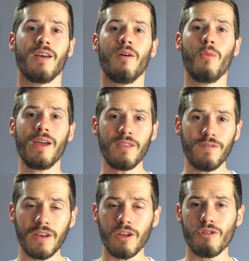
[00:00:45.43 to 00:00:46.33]
when the
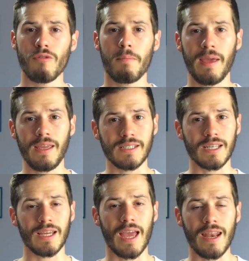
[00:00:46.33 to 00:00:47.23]
video repeats
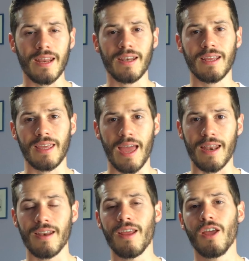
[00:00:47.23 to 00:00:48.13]
again and
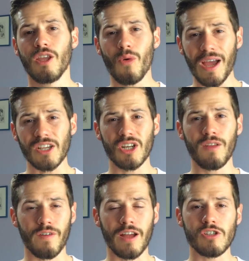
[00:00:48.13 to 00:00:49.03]
again, you actually
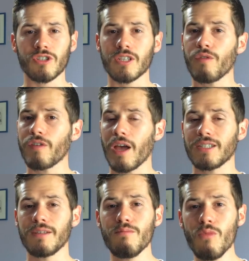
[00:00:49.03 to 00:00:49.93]
find yourself
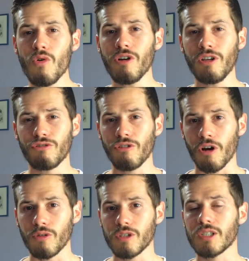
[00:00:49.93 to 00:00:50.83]
getting more
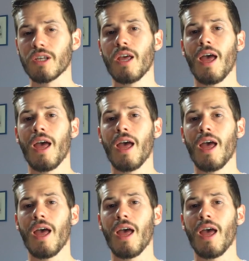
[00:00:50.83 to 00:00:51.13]
engrossed